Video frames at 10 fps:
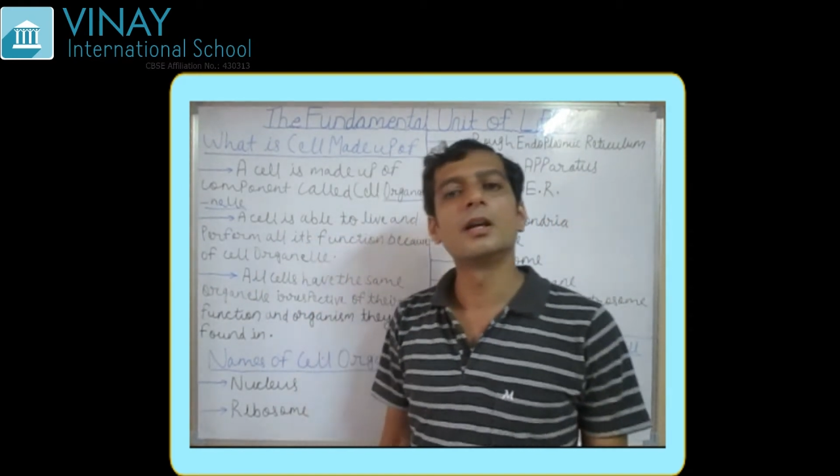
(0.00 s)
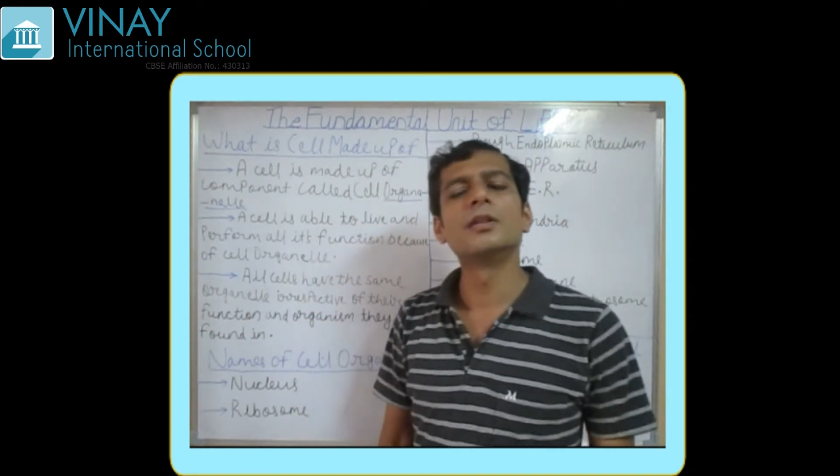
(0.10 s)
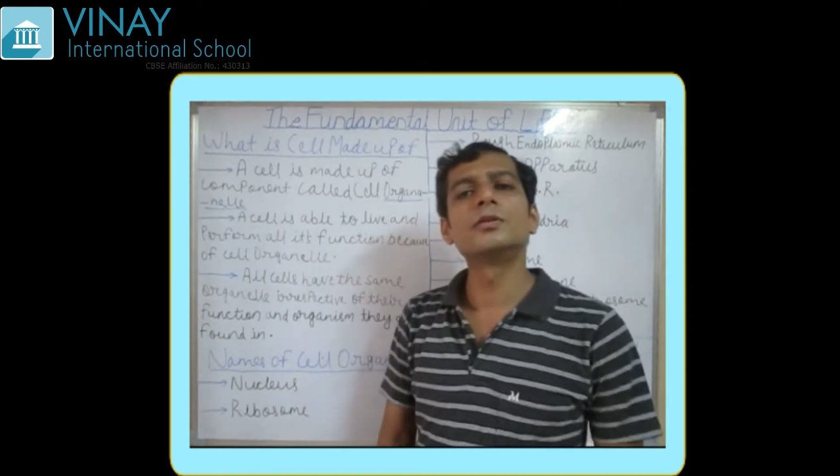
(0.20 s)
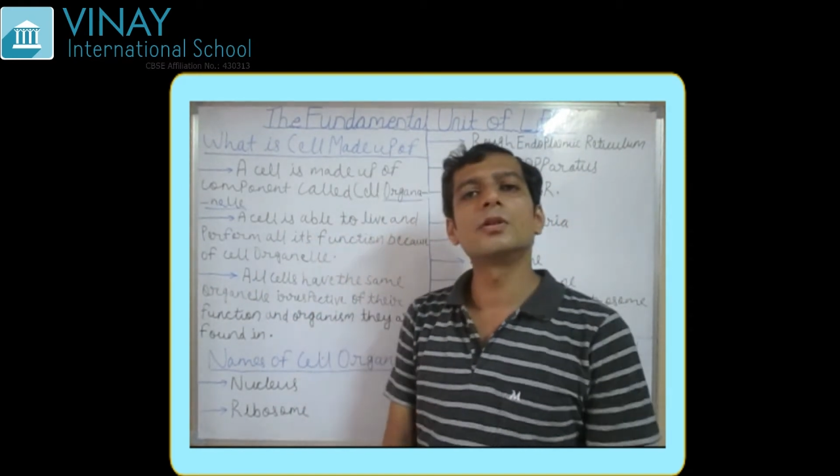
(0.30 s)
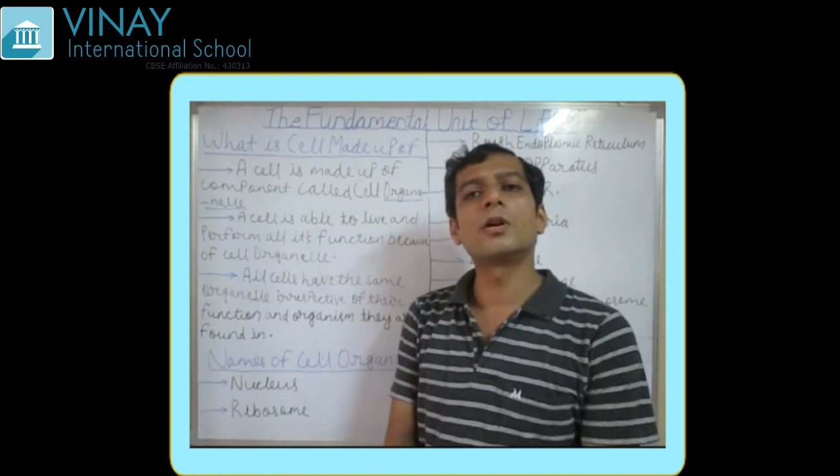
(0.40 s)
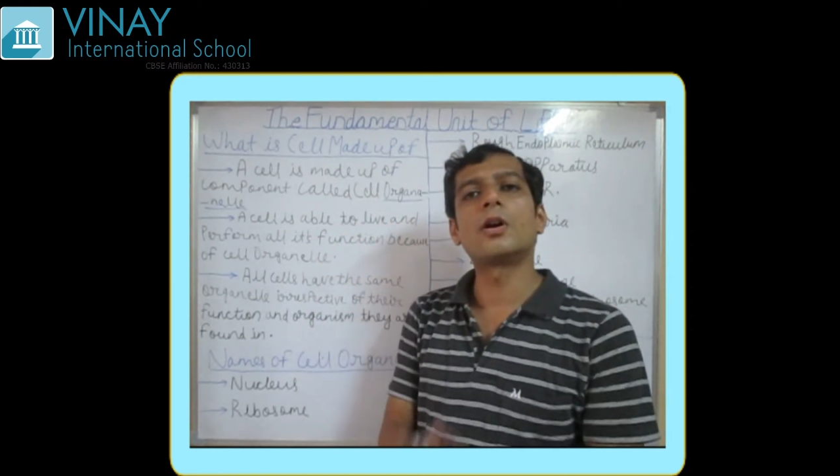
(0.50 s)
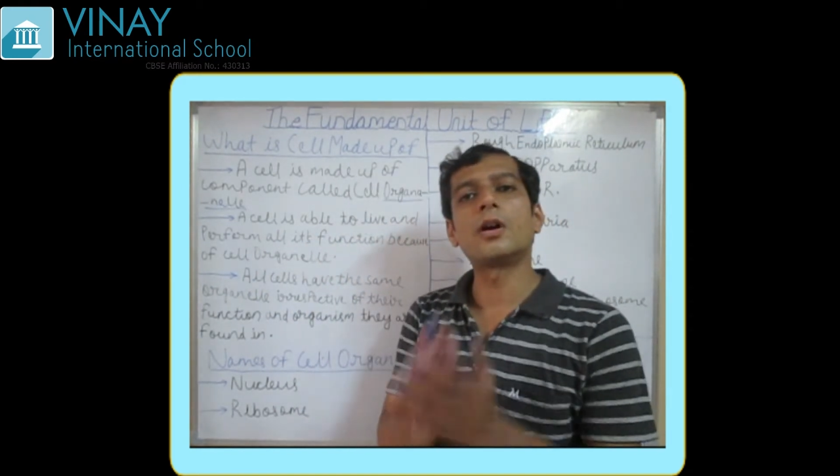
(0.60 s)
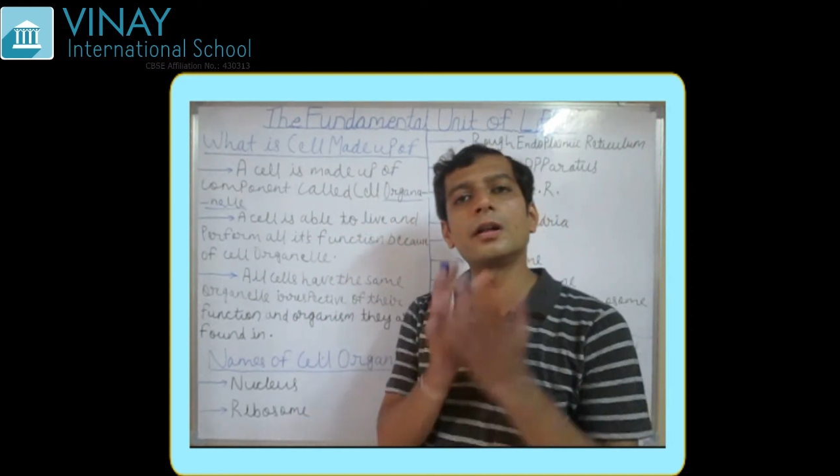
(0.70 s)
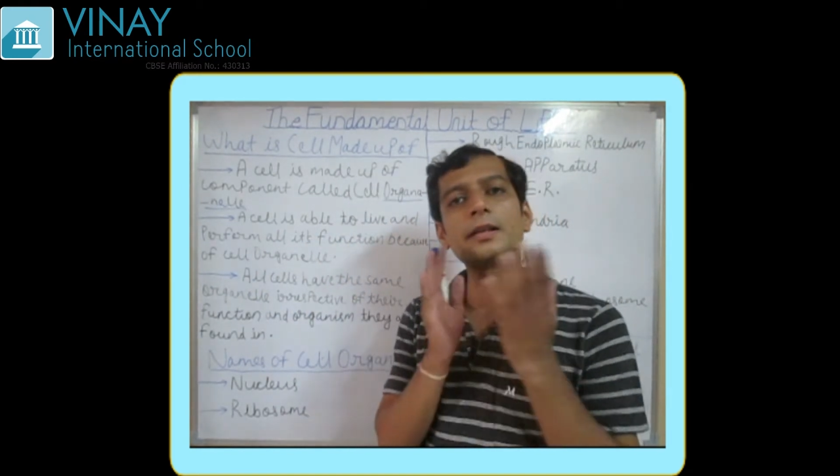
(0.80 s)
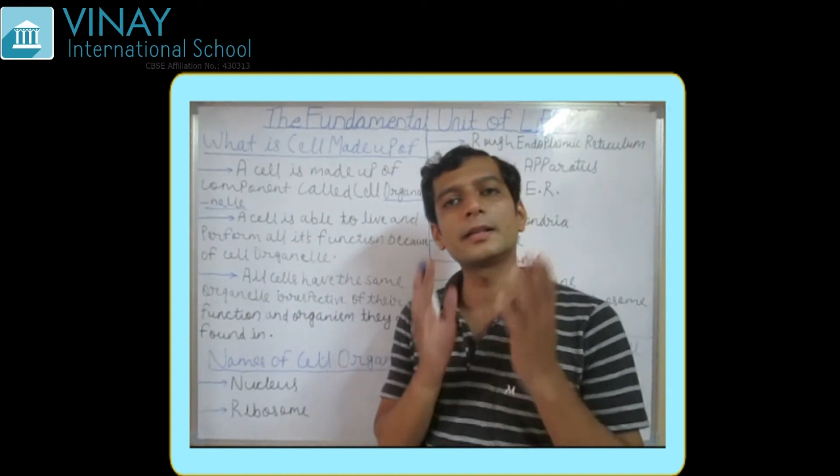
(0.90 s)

So all